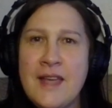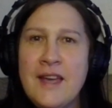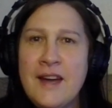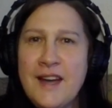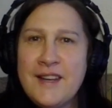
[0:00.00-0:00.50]

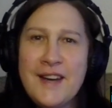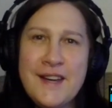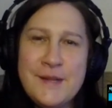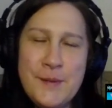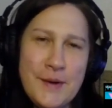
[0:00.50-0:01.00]
Hi
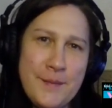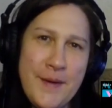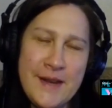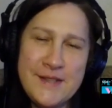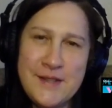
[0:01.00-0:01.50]
guys, welcome
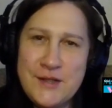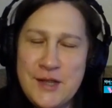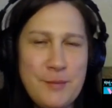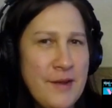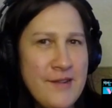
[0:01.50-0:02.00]
back to
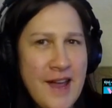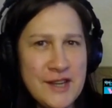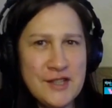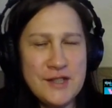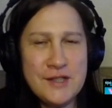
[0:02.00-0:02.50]
GP
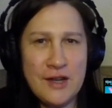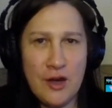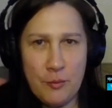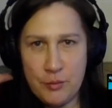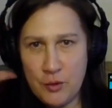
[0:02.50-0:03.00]
Reactions. I
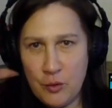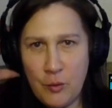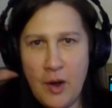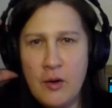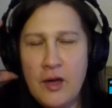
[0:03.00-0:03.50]
hope you're
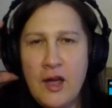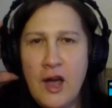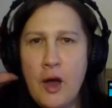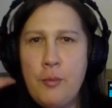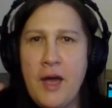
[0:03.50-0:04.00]
well.
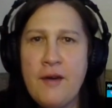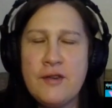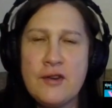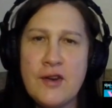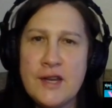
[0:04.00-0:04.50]
Hope you're having
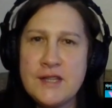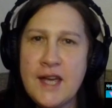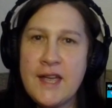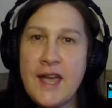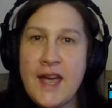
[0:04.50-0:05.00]
a great
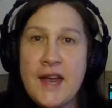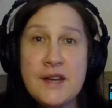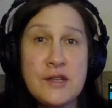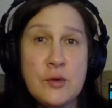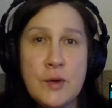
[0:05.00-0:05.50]
day. And
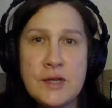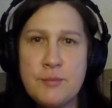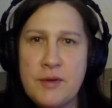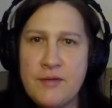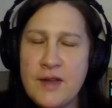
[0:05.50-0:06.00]
as always,
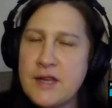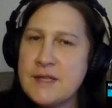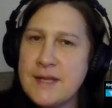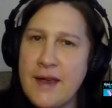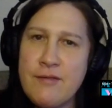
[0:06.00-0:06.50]
big thank you
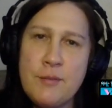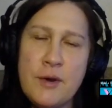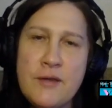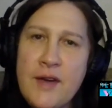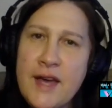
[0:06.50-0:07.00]
to
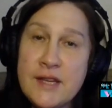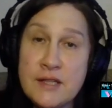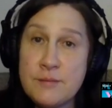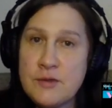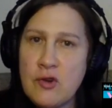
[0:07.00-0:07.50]
everybody that has
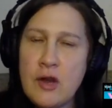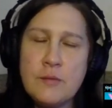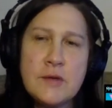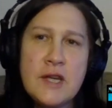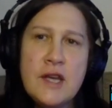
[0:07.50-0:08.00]

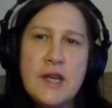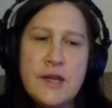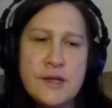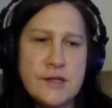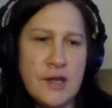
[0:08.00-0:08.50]
subscribed.
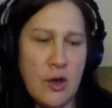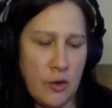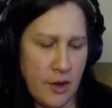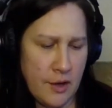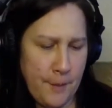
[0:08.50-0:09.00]
So
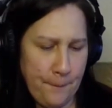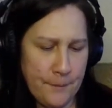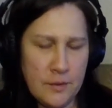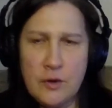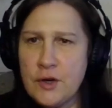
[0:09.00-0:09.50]
I'm
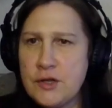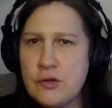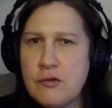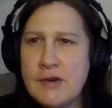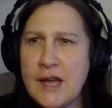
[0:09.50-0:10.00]
looking to do
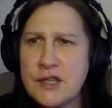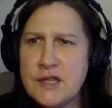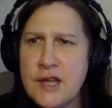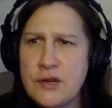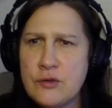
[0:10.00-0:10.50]
a reaction
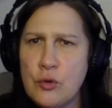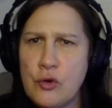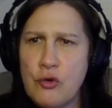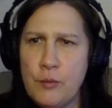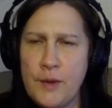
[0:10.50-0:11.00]
now to a
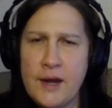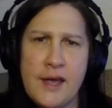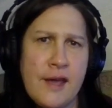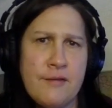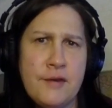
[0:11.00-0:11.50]
group that I
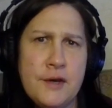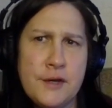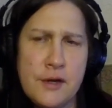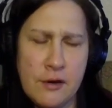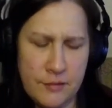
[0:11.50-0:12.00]
have heard
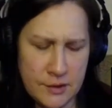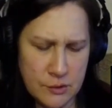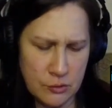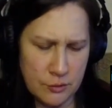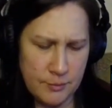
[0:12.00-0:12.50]
of. It's
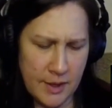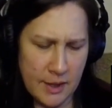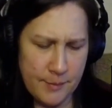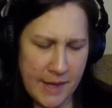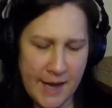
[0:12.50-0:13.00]
called Michael
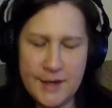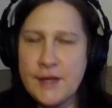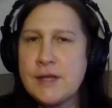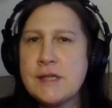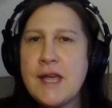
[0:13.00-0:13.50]
and Mechanics.